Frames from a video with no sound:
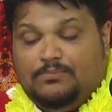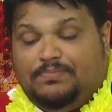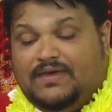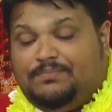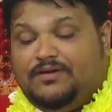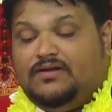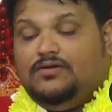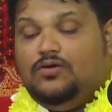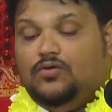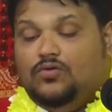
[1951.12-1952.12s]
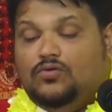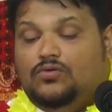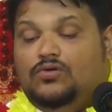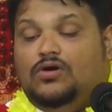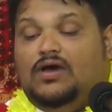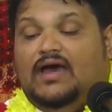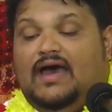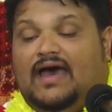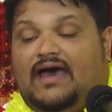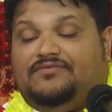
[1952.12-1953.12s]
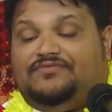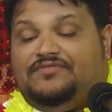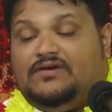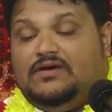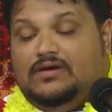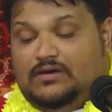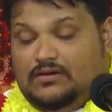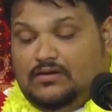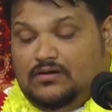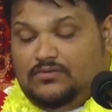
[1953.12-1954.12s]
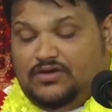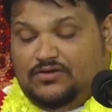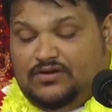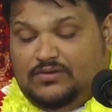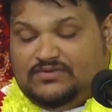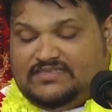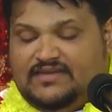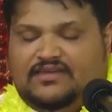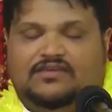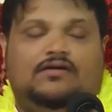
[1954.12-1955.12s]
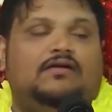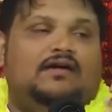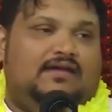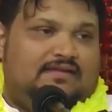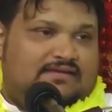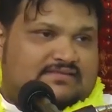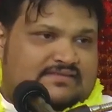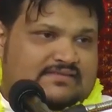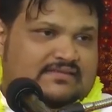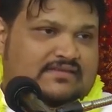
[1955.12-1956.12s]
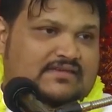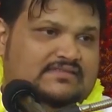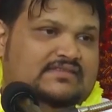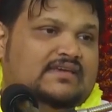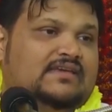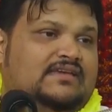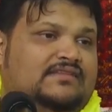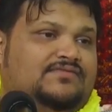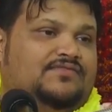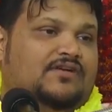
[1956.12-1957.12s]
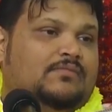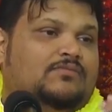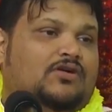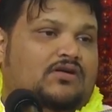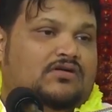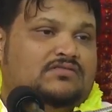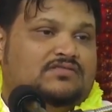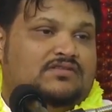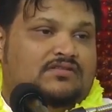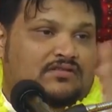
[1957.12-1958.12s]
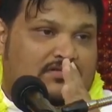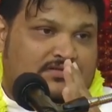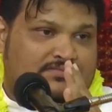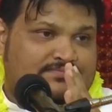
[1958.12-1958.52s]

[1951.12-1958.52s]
people who have, you know, let me say in your younger days, used to eat from hog to dog.